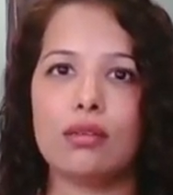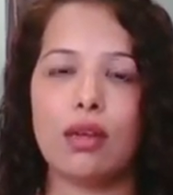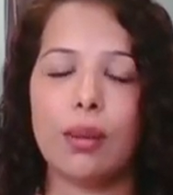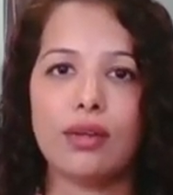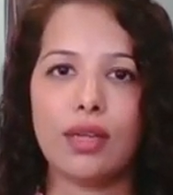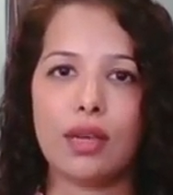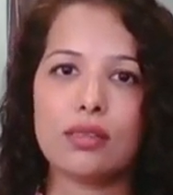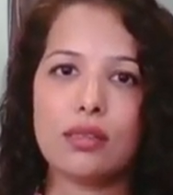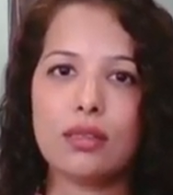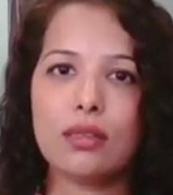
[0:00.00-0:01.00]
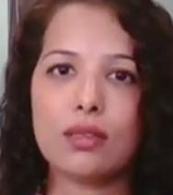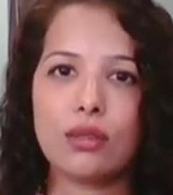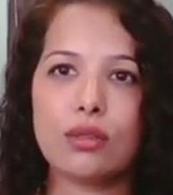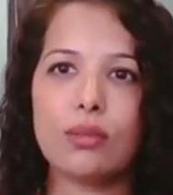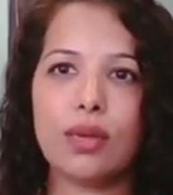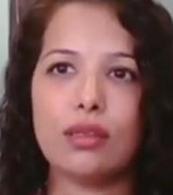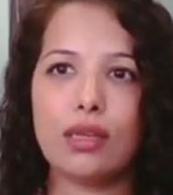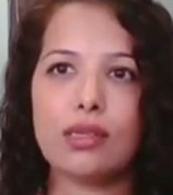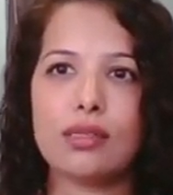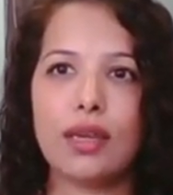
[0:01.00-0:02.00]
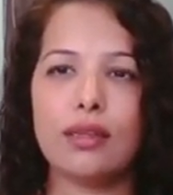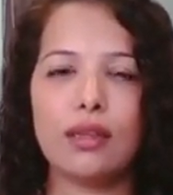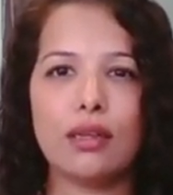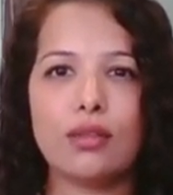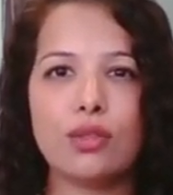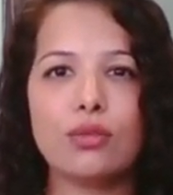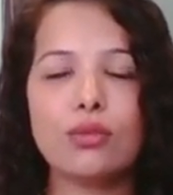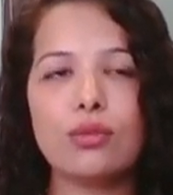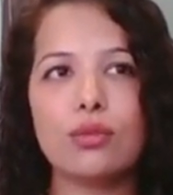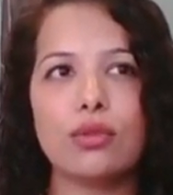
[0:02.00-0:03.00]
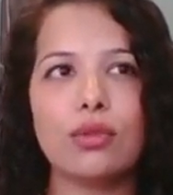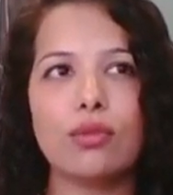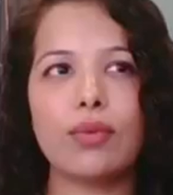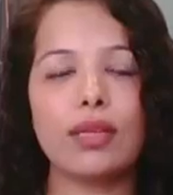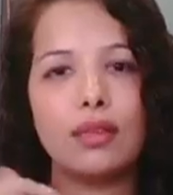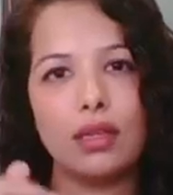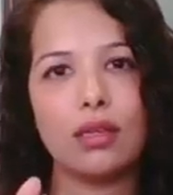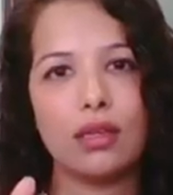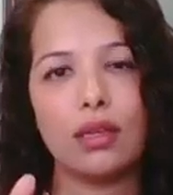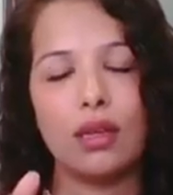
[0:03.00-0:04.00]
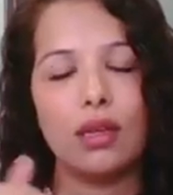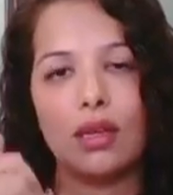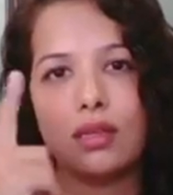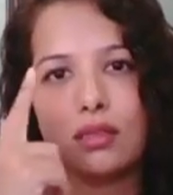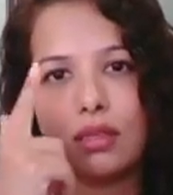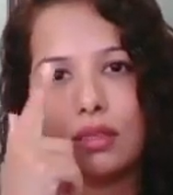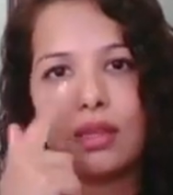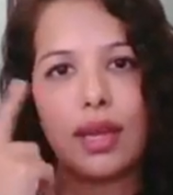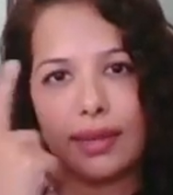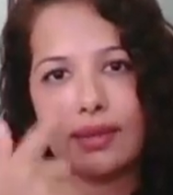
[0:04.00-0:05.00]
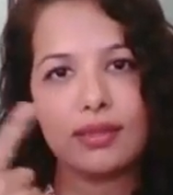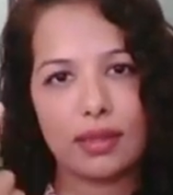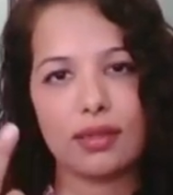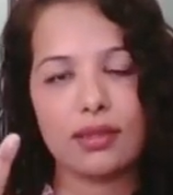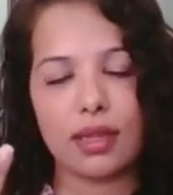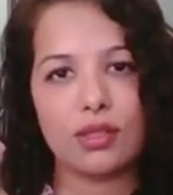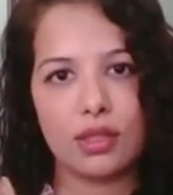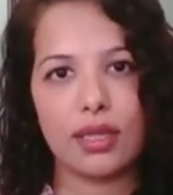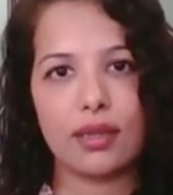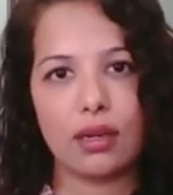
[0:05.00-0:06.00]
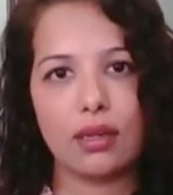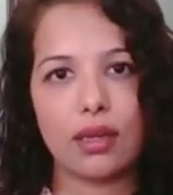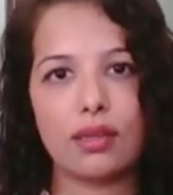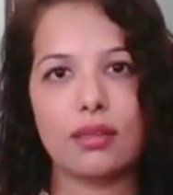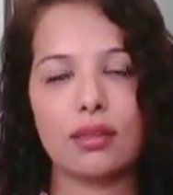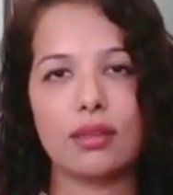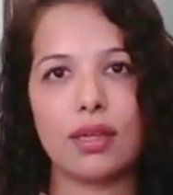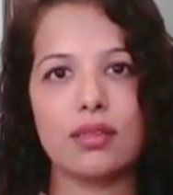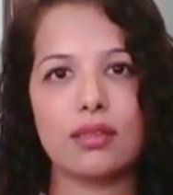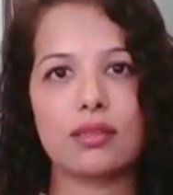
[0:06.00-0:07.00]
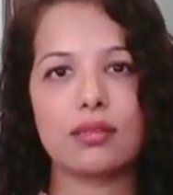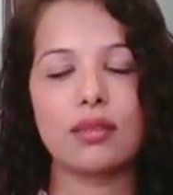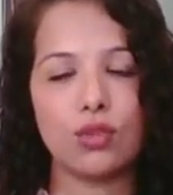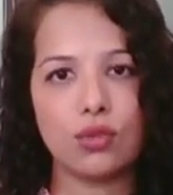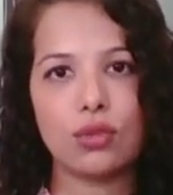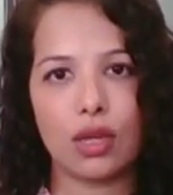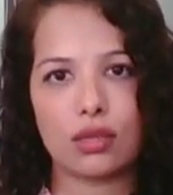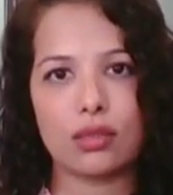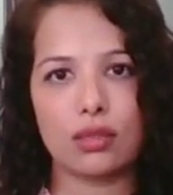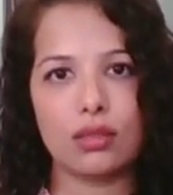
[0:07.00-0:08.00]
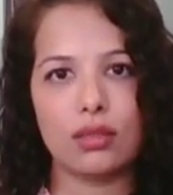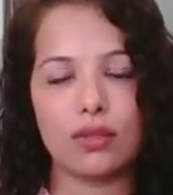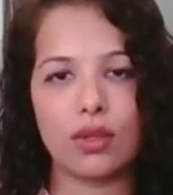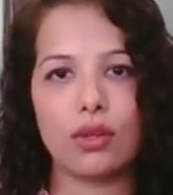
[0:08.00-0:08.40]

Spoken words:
About dark circles, also one thing is that there are two, one thing is that the eyelid skin is actually dark, and that is the true dark circles where